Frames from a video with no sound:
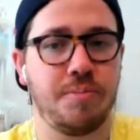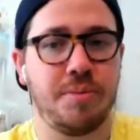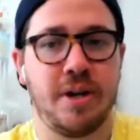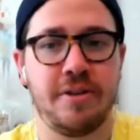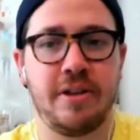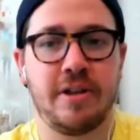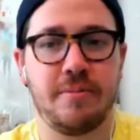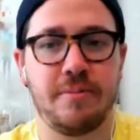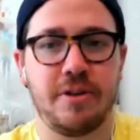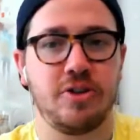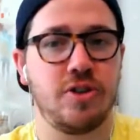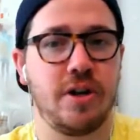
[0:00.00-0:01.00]
but I think I'm
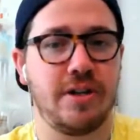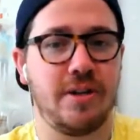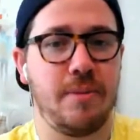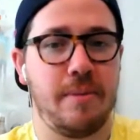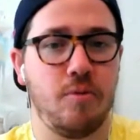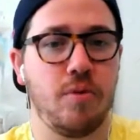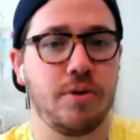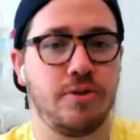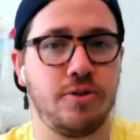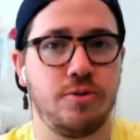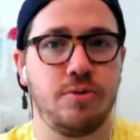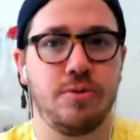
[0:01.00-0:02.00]
going to try and get maybe one or
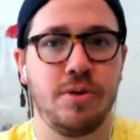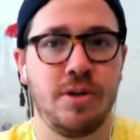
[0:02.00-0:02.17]
two